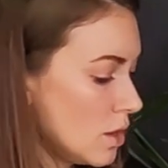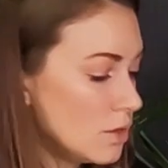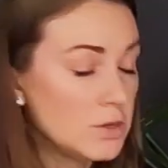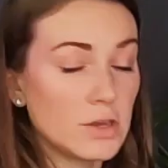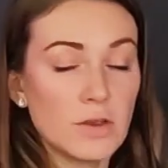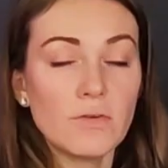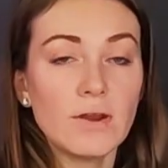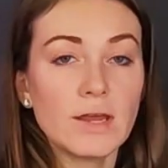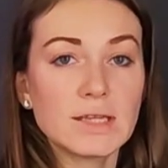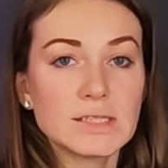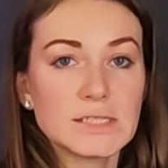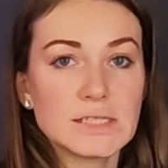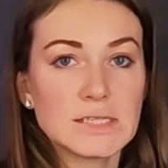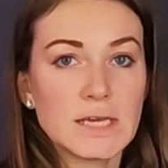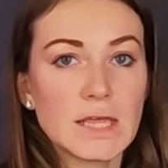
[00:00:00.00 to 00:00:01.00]
and here I
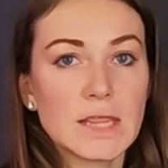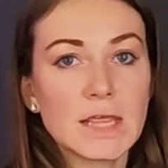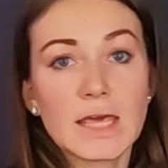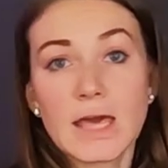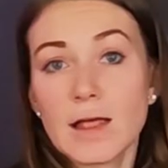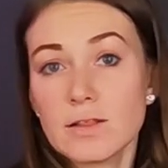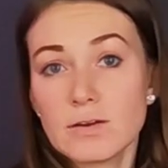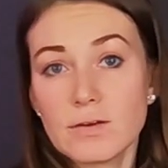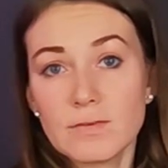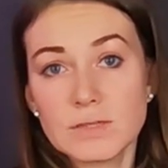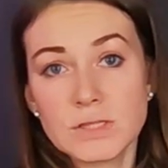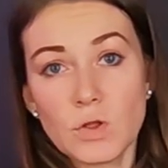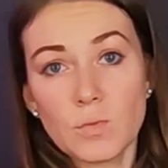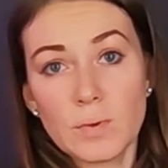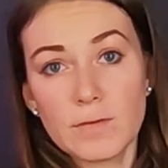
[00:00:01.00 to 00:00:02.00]
can see the gallery
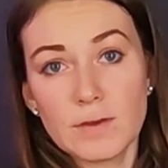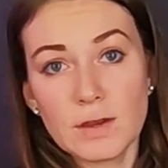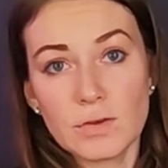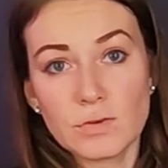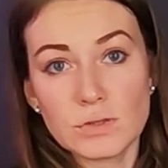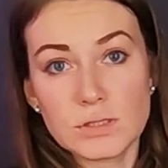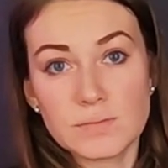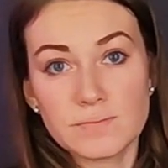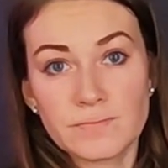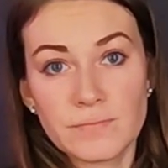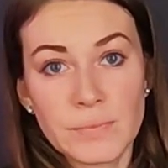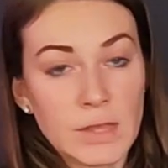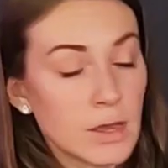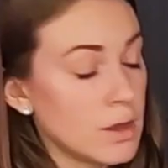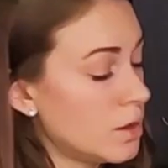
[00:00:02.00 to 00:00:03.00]
with all my videos.
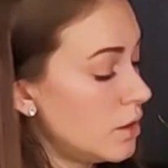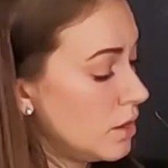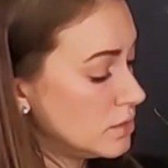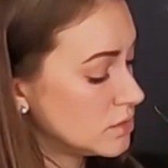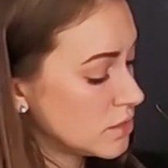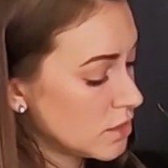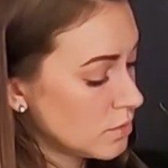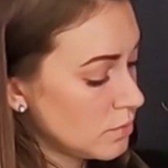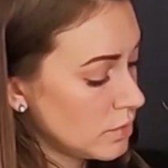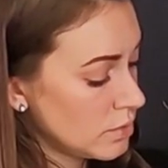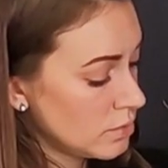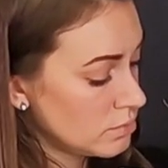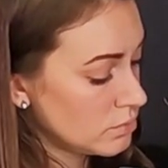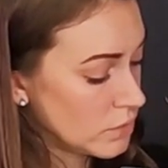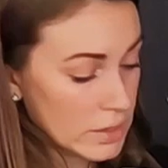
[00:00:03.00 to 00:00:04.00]
It's gonna
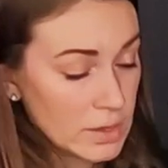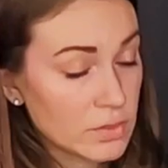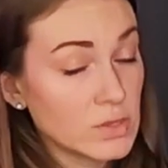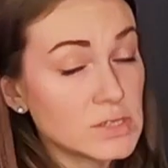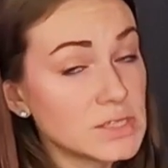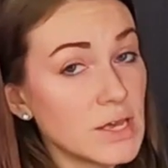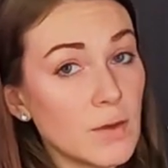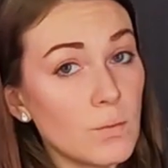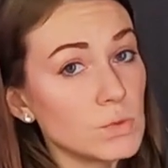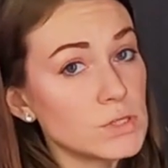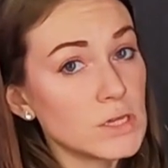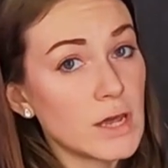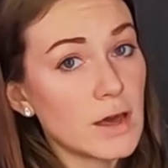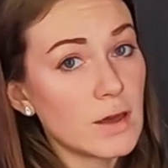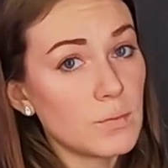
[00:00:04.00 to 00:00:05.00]
be like the same with
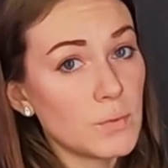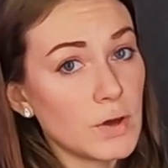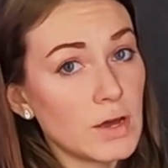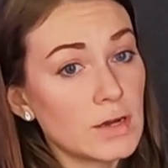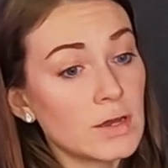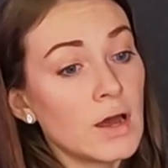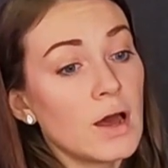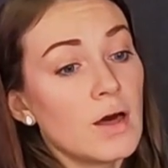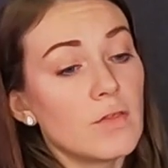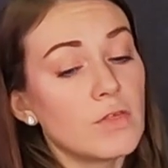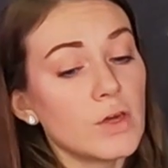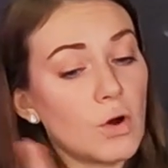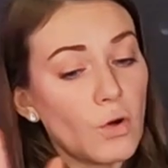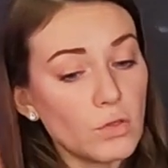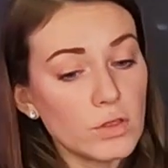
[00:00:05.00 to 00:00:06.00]
an iPad.
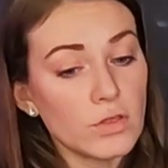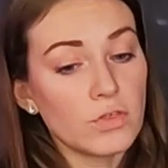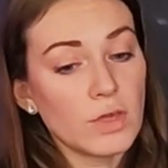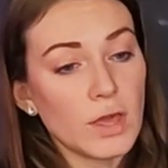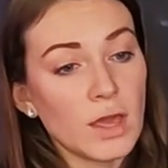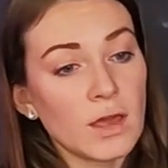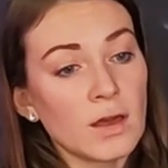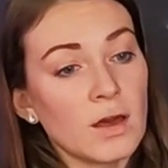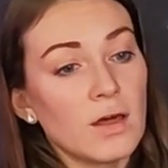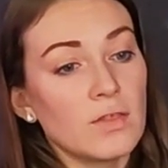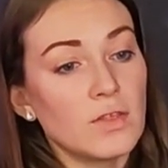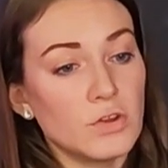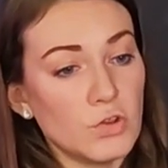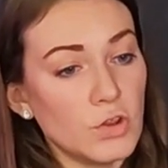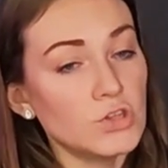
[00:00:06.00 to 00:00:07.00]
The only thing
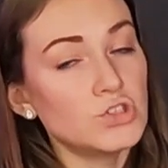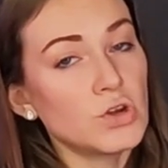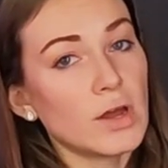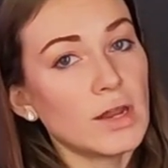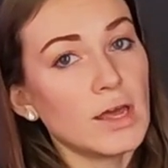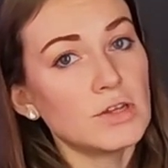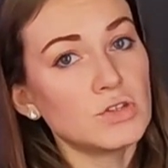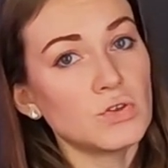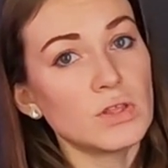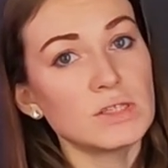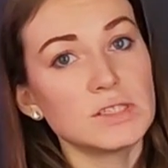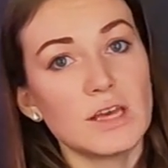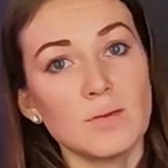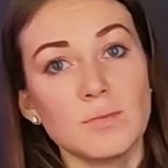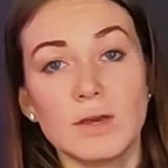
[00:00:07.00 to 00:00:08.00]
that you need to connect to the
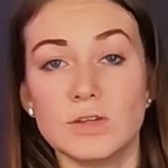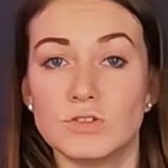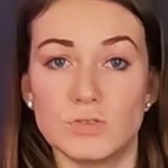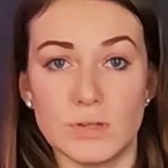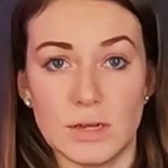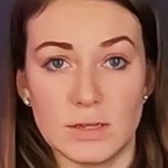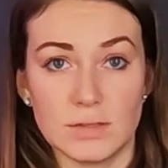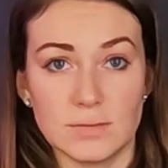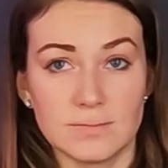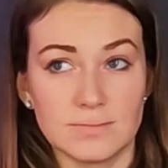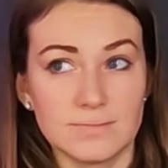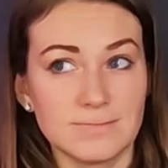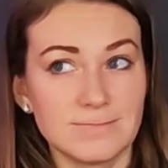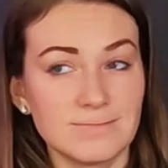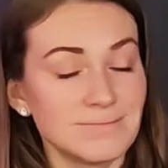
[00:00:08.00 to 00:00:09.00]
same internet,
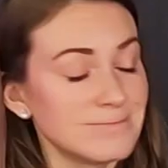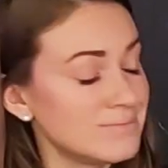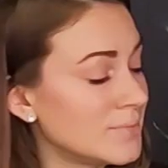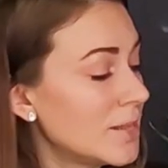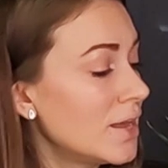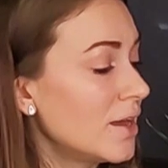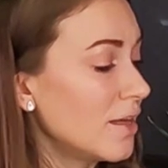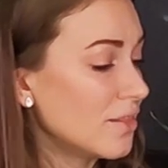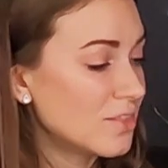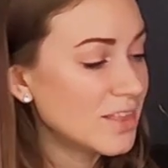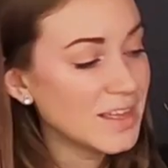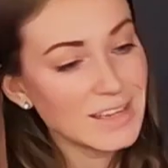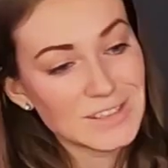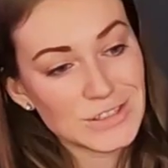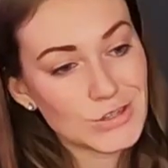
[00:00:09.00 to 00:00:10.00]
and
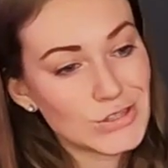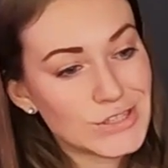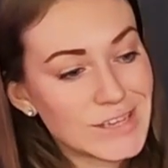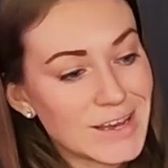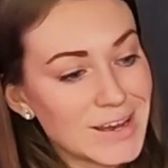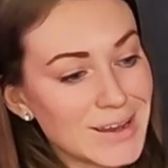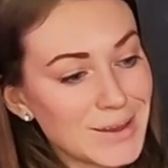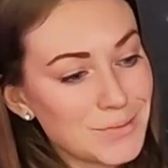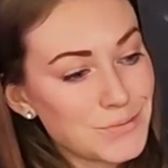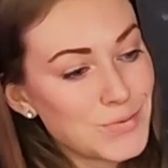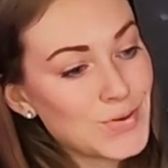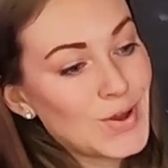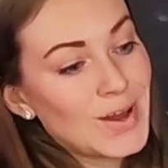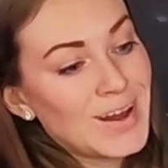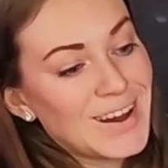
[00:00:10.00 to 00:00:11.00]
then to type
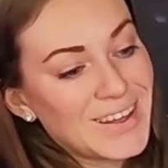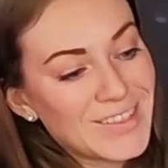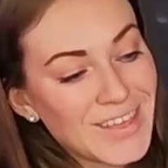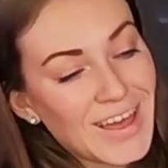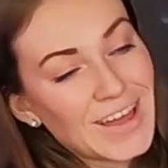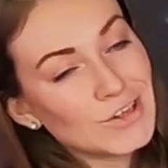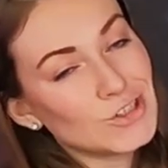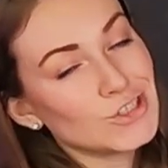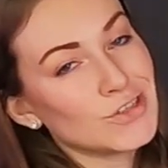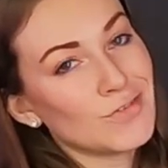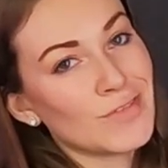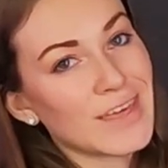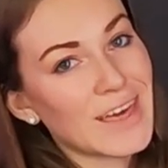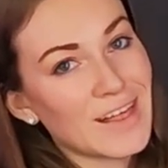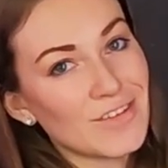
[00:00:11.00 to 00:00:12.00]
the address of
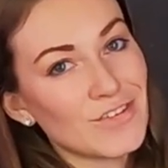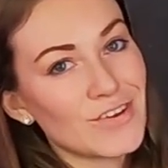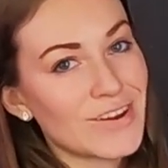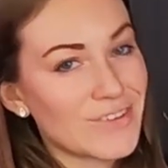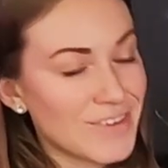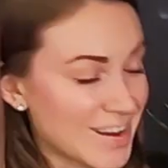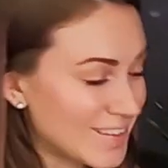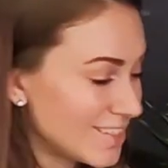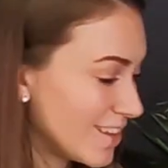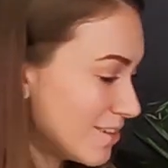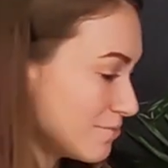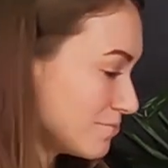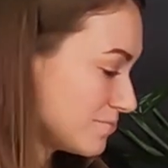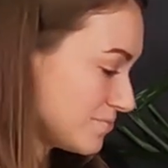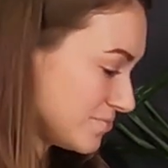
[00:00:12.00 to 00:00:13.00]
the gallery correctly.
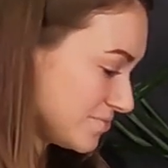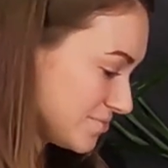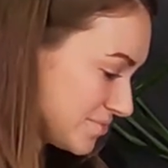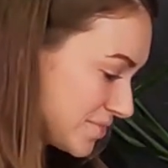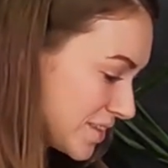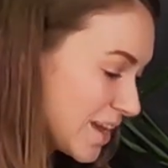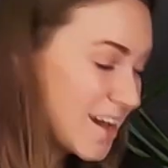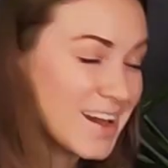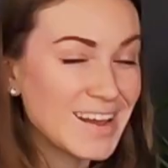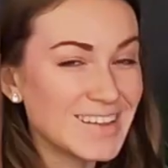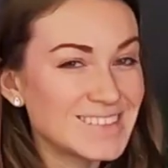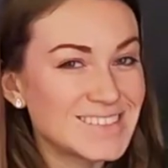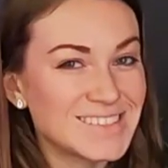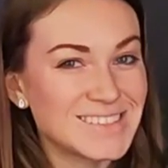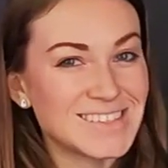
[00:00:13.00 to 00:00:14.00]

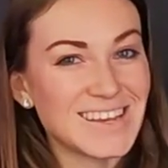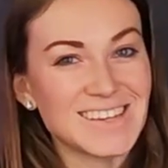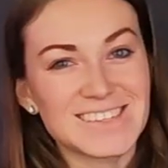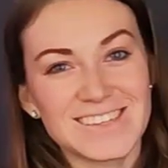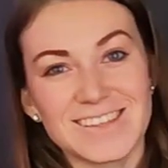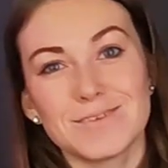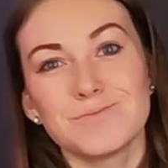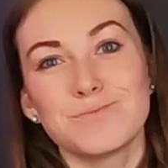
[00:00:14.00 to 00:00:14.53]
It's actually